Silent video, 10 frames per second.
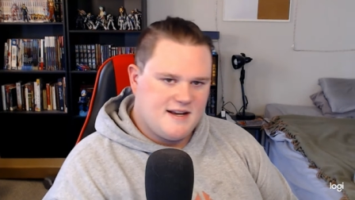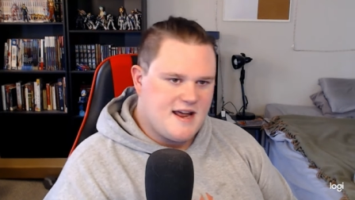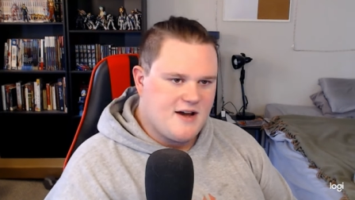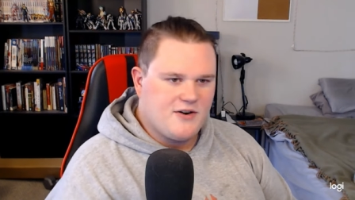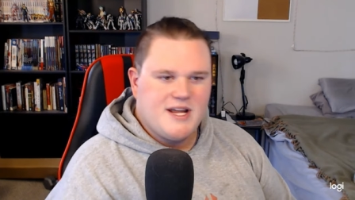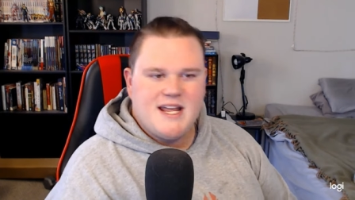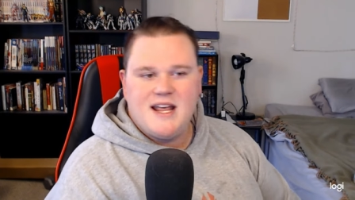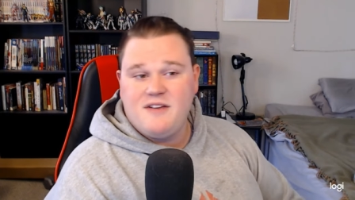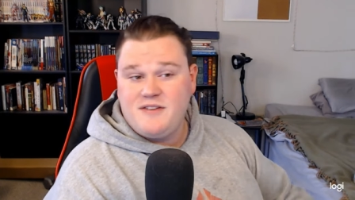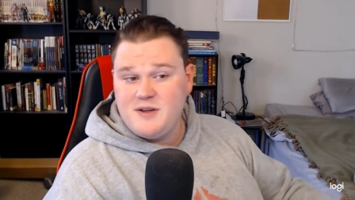Now,
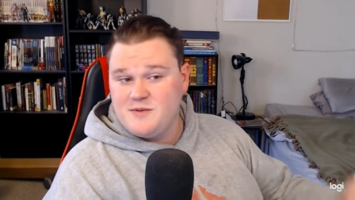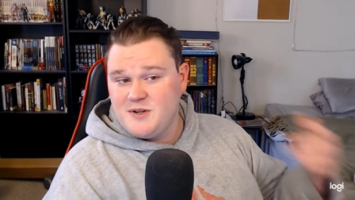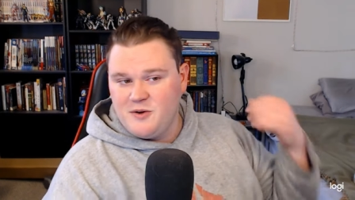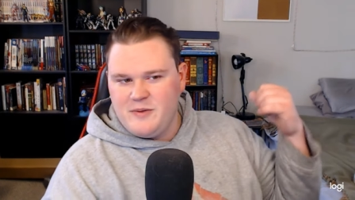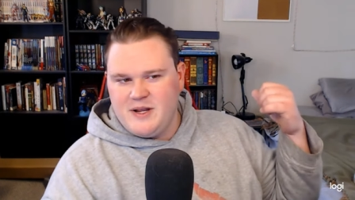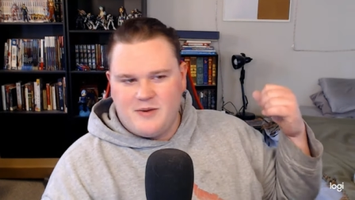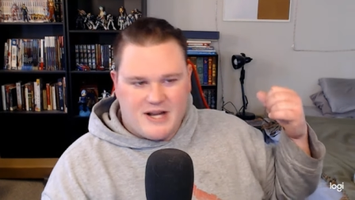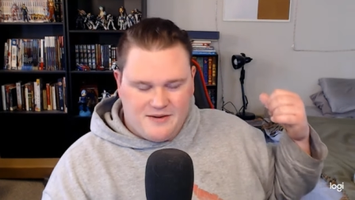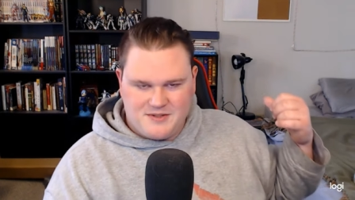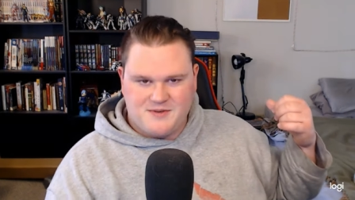if you knew me when
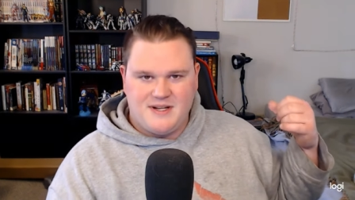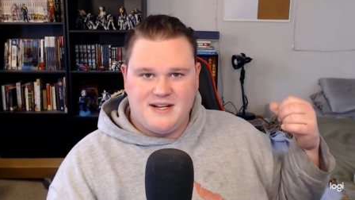I was reading